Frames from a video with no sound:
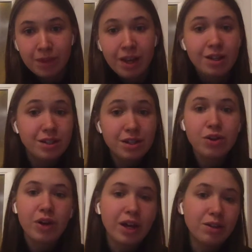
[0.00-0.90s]
still
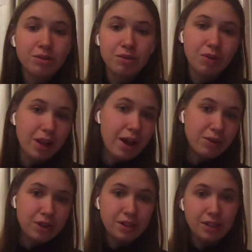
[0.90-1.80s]
you can rely
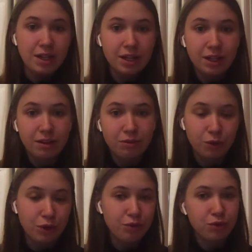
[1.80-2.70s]
on the data for
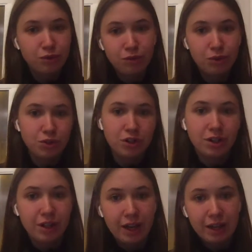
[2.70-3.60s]
your
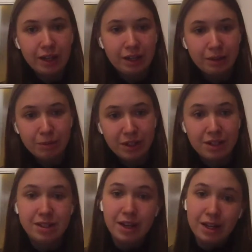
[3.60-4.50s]
future, like
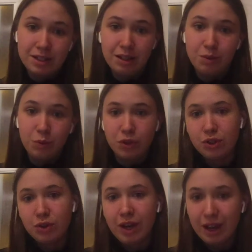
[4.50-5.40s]
understanding
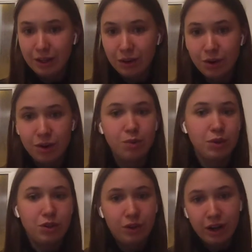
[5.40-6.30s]
what you can earn,
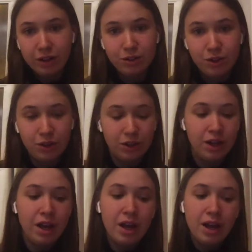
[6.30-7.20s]
what you can't earn,
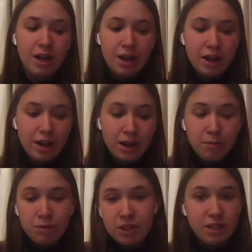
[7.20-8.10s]

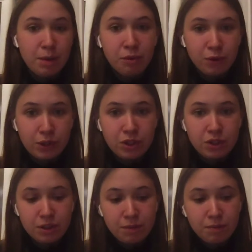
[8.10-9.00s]
this type of questions.